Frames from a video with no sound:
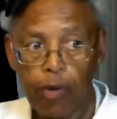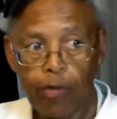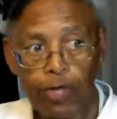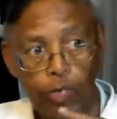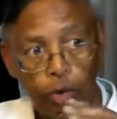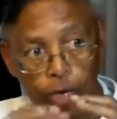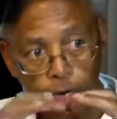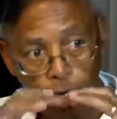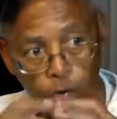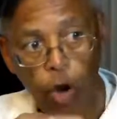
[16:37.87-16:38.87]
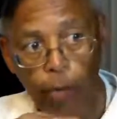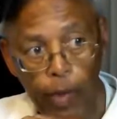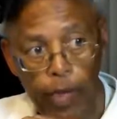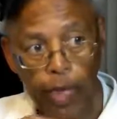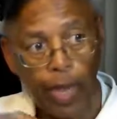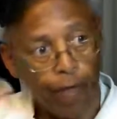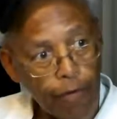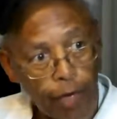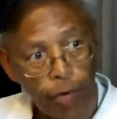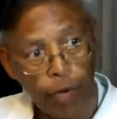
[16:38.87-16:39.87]
which is going to determine the
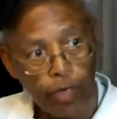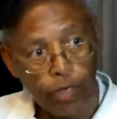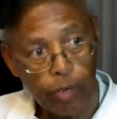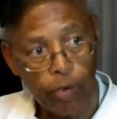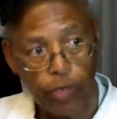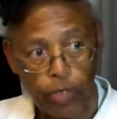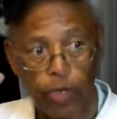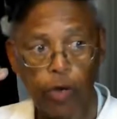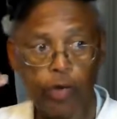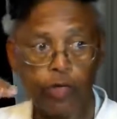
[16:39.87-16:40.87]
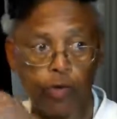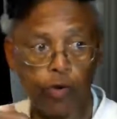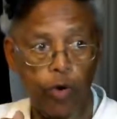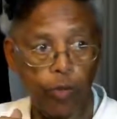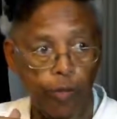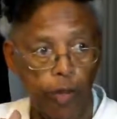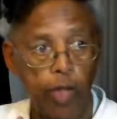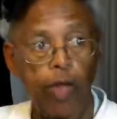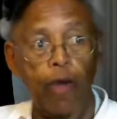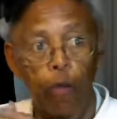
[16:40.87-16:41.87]
level at which the Prototokos group
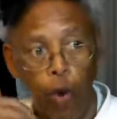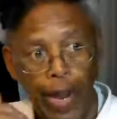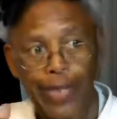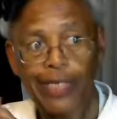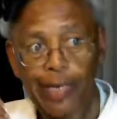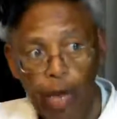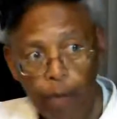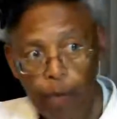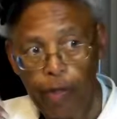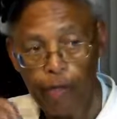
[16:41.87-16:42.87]
winds up.